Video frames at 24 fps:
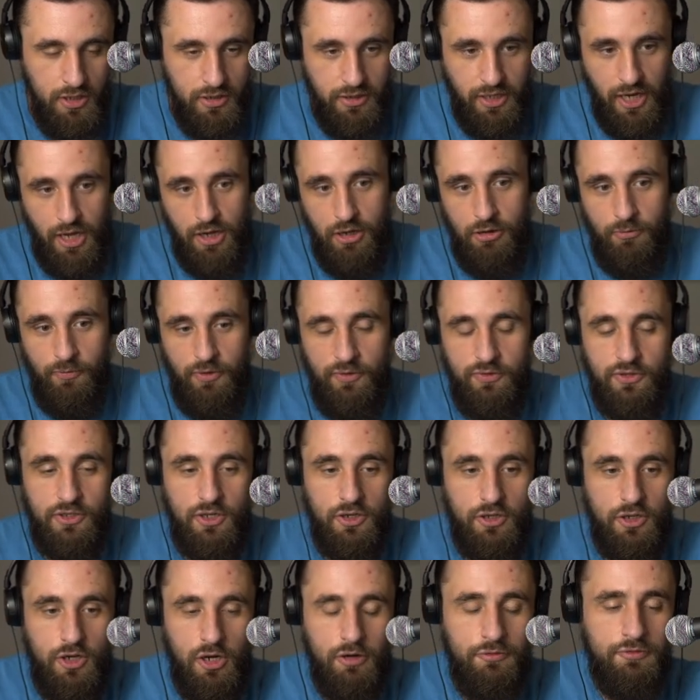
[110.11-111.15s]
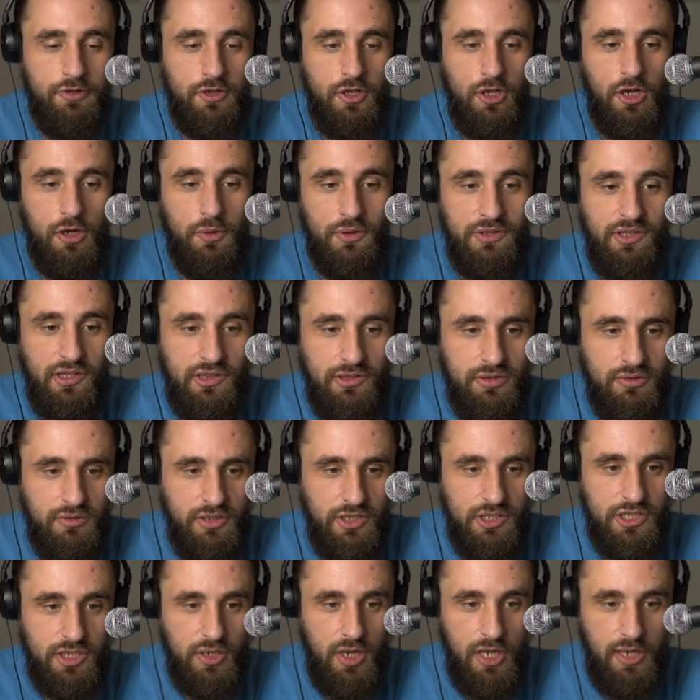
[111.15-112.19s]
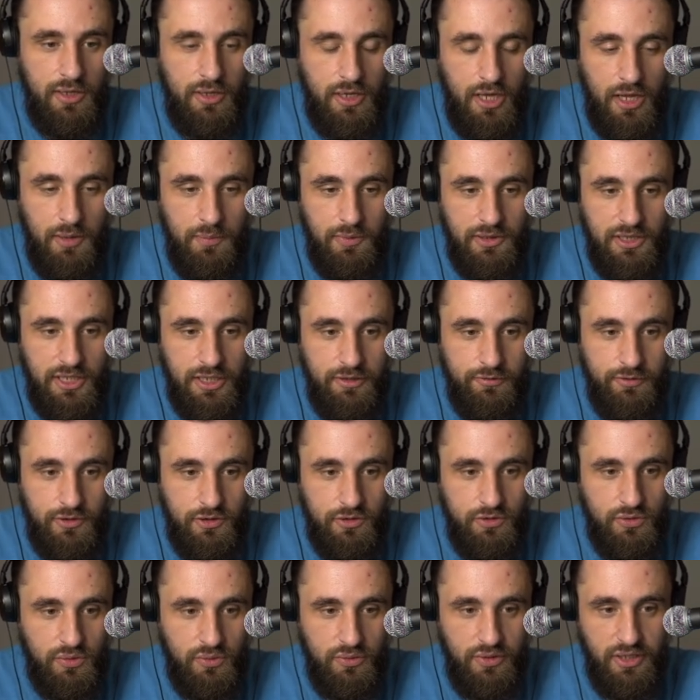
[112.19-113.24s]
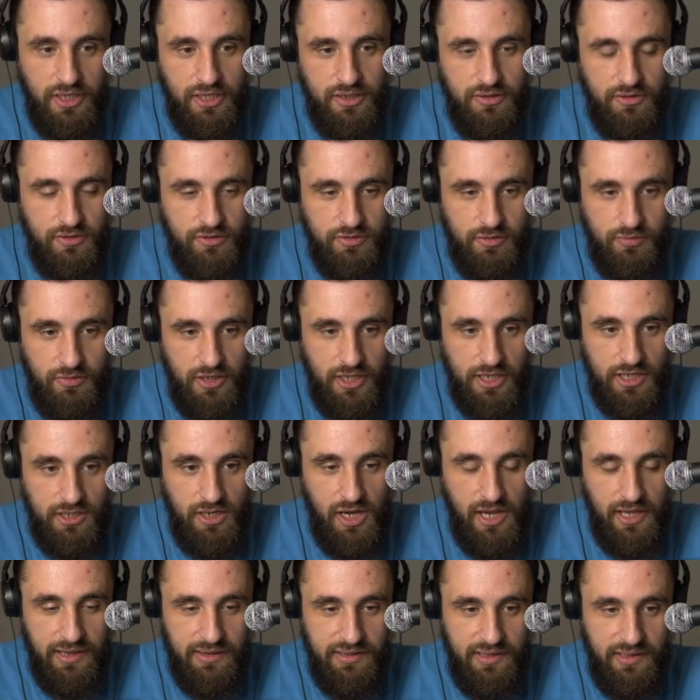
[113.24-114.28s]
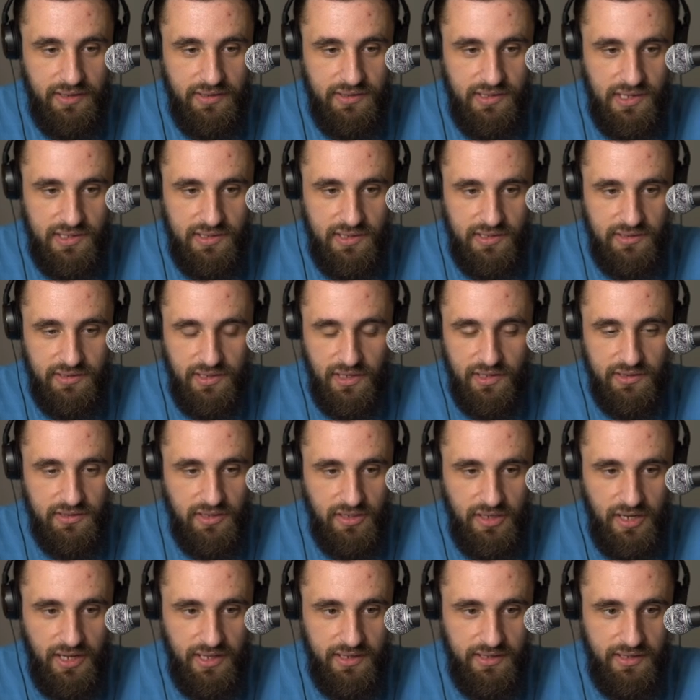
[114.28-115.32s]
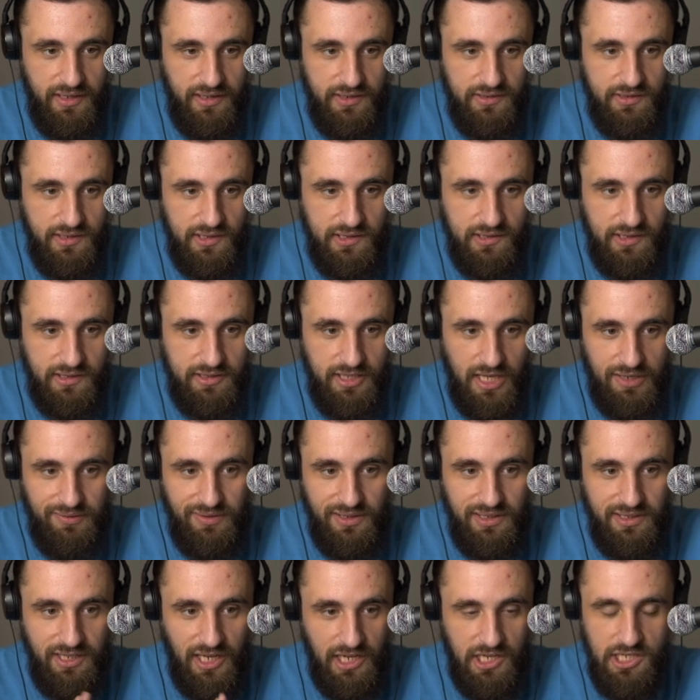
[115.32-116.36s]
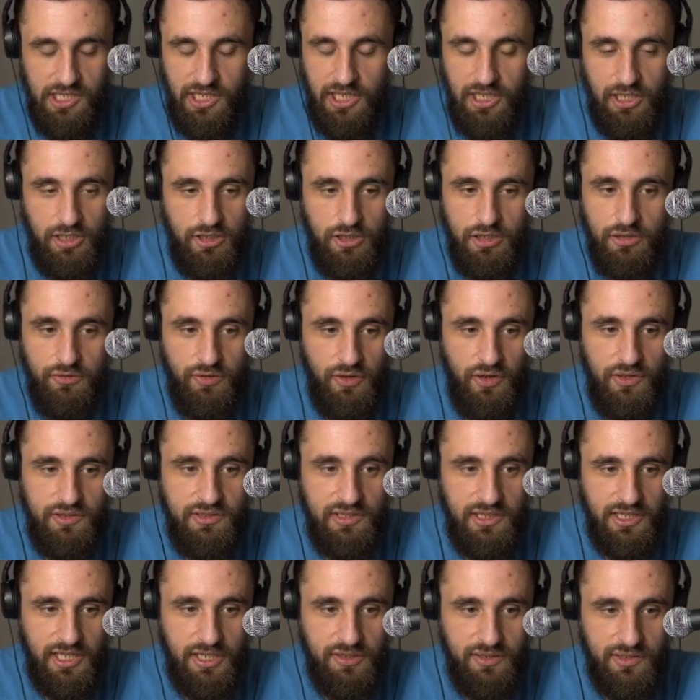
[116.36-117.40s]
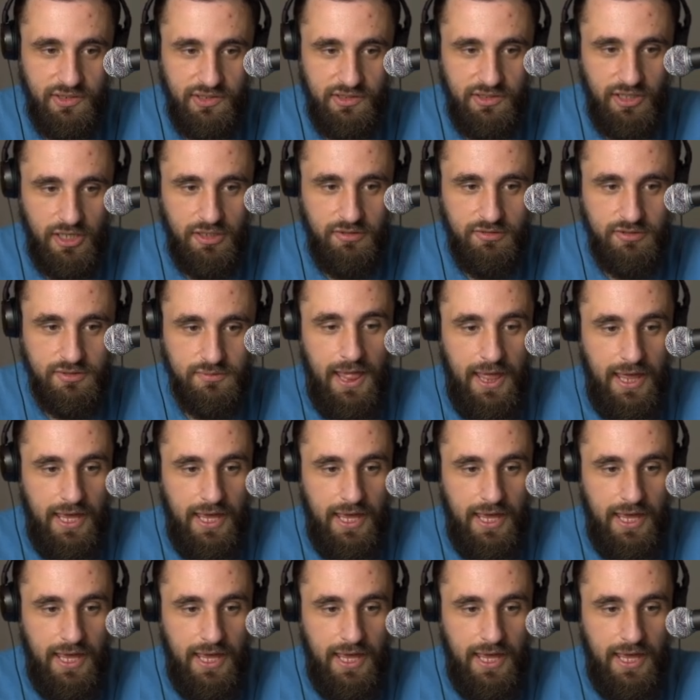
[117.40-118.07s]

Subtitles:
Now, if you don't know, Foucault was in Tunisia, I believe, for 2 years, from, like, 1966 to 1967, teaching at a university there and stuff.